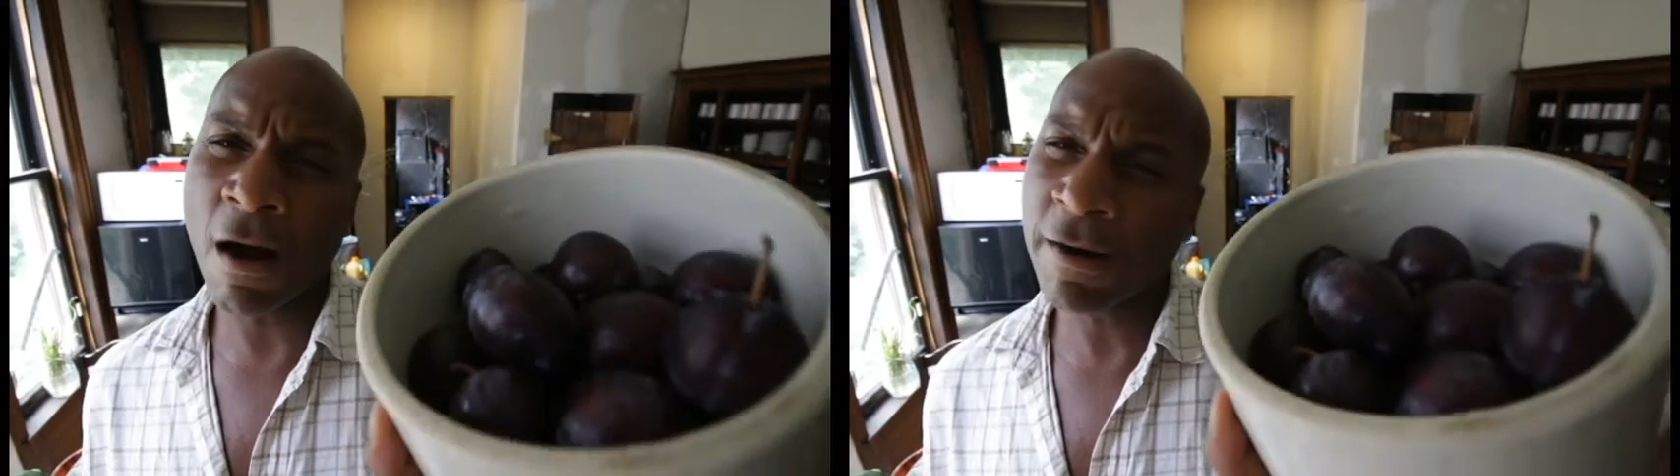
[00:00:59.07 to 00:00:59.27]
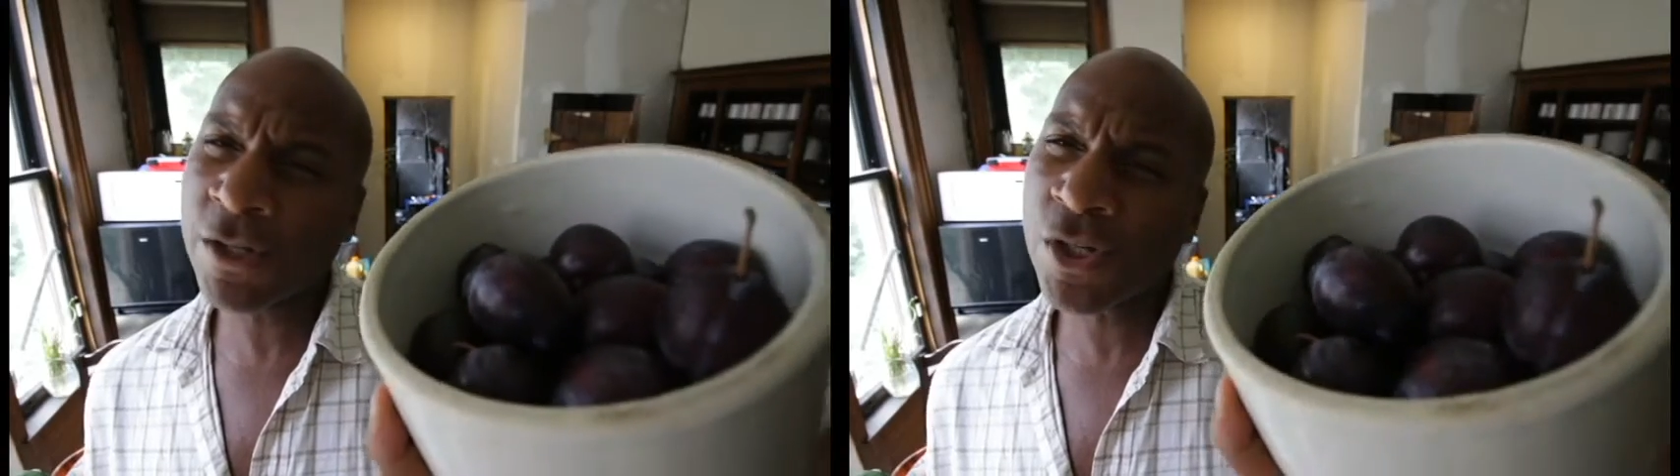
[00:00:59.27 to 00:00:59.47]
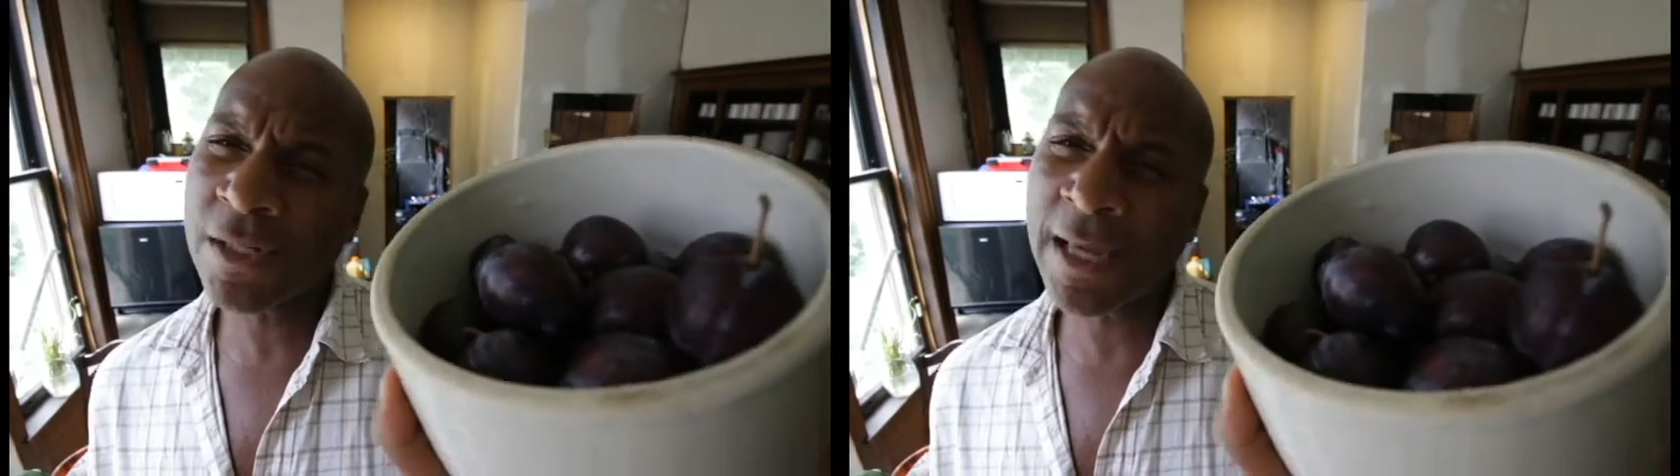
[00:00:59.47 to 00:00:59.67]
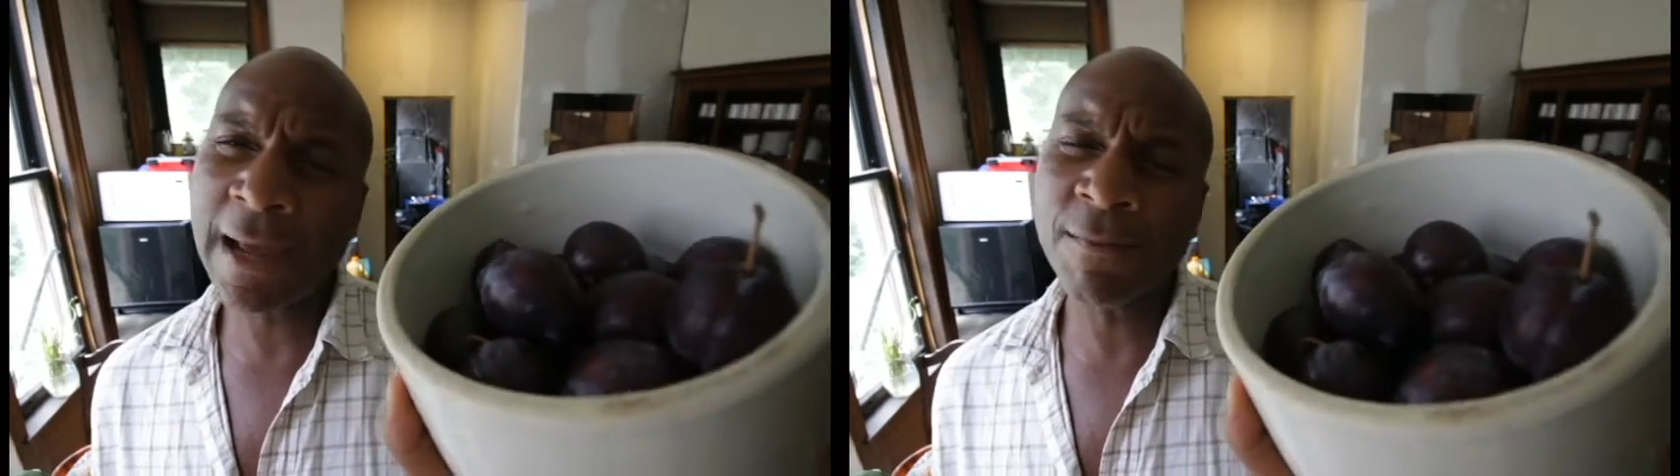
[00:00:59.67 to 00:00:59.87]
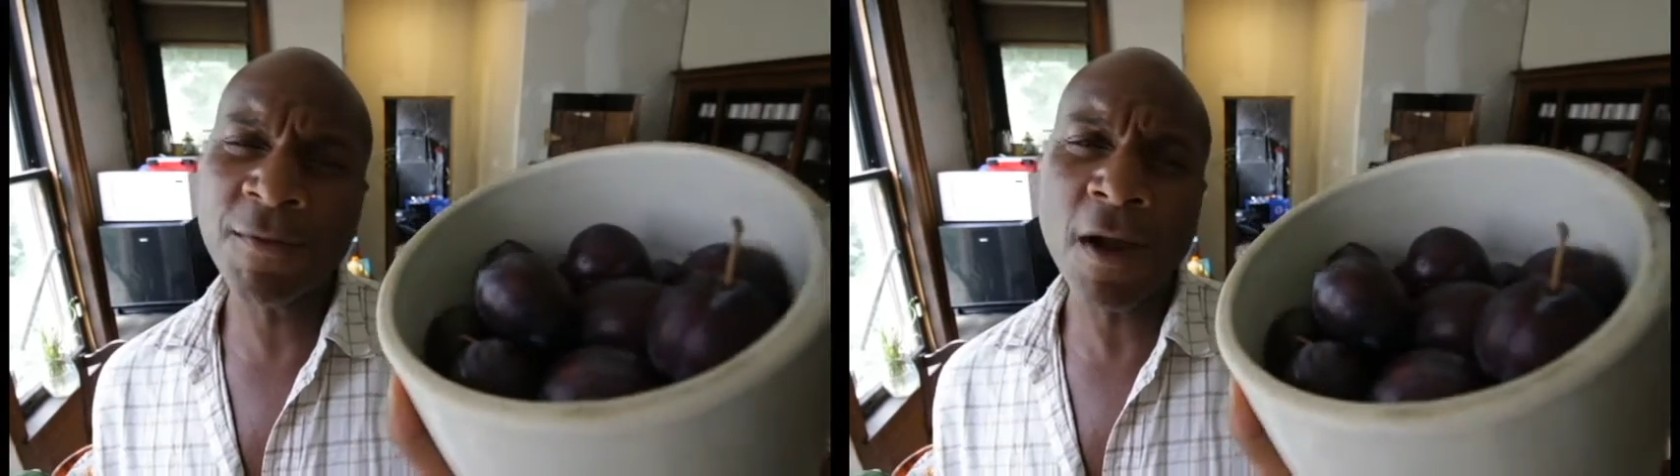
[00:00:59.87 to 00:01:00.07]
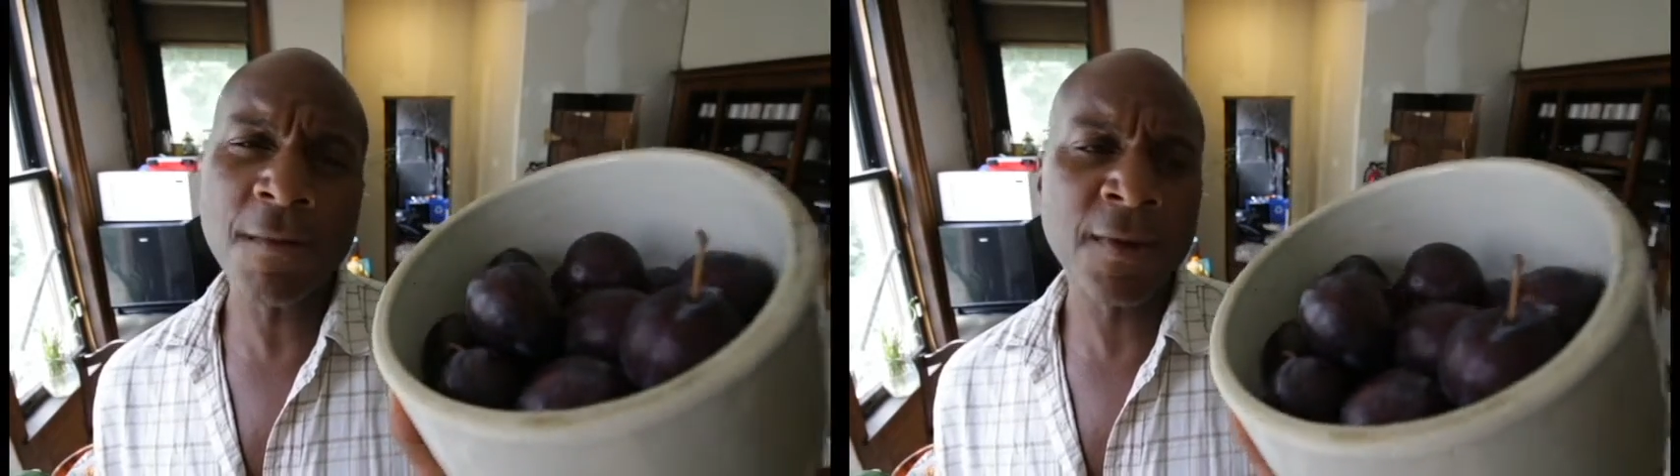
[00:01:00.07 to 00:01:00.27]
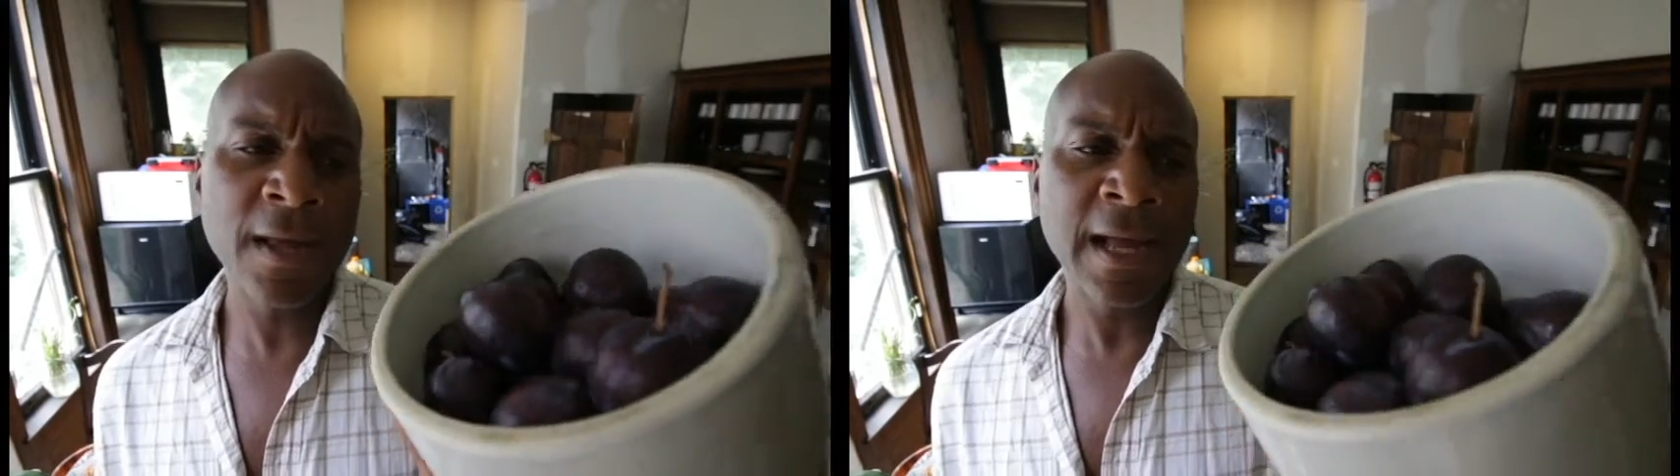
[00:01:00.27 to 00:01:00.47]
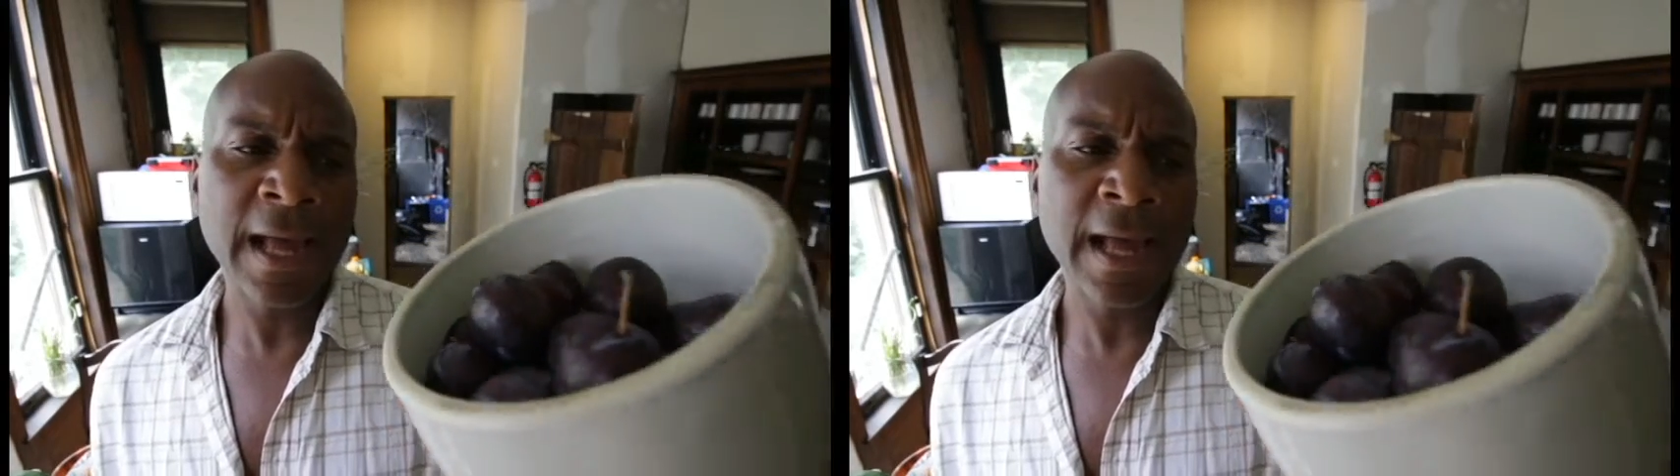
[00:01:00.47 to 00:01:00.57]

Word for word: oranges came from